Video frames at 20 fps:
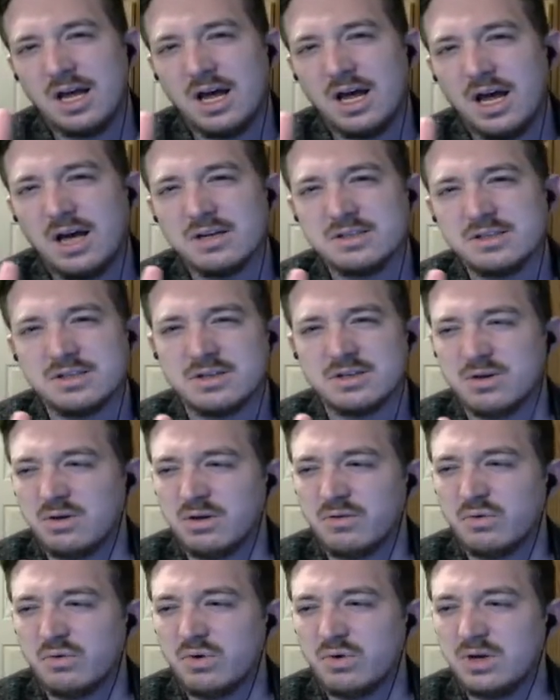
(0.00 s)
How's it going,
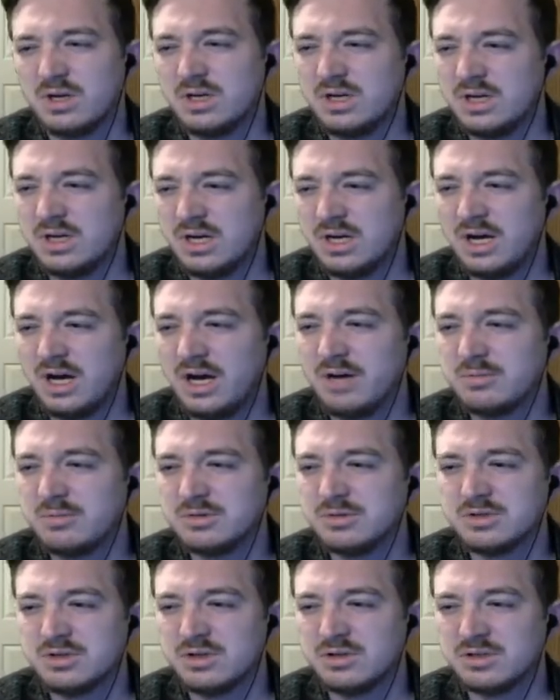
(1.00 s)
everyone? I'm
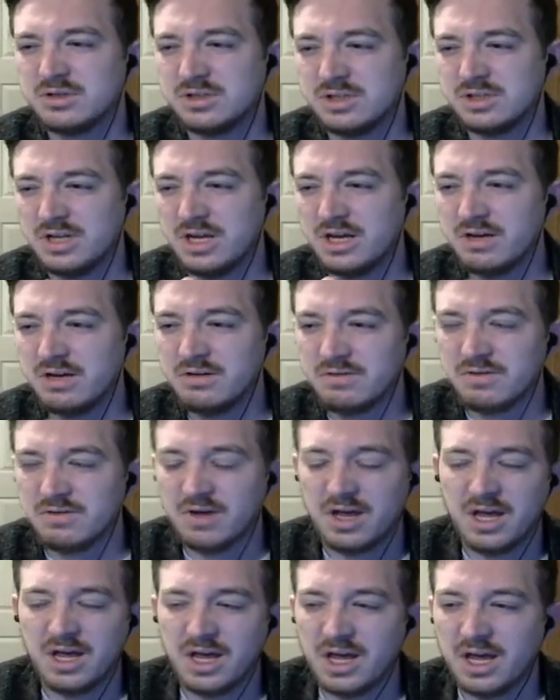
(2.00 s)
Nostalgic Dave,
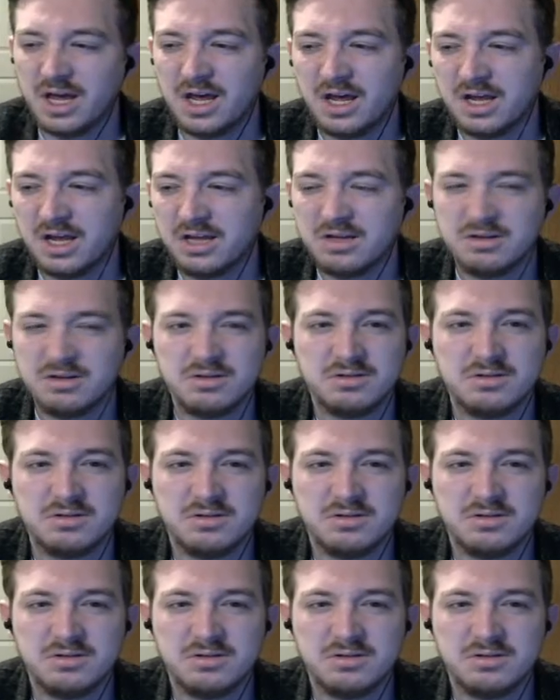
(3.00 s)
and...